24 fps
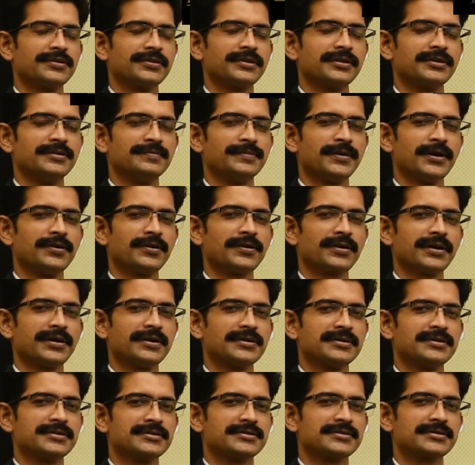the Empower
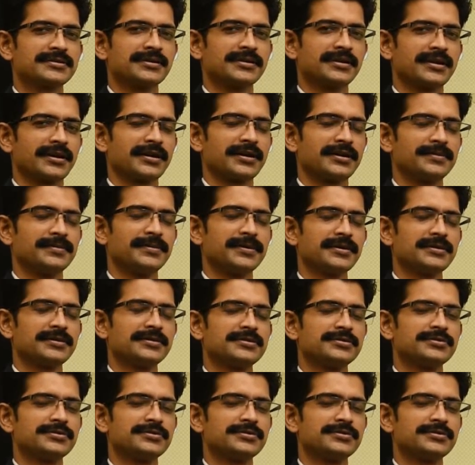IAS Academy.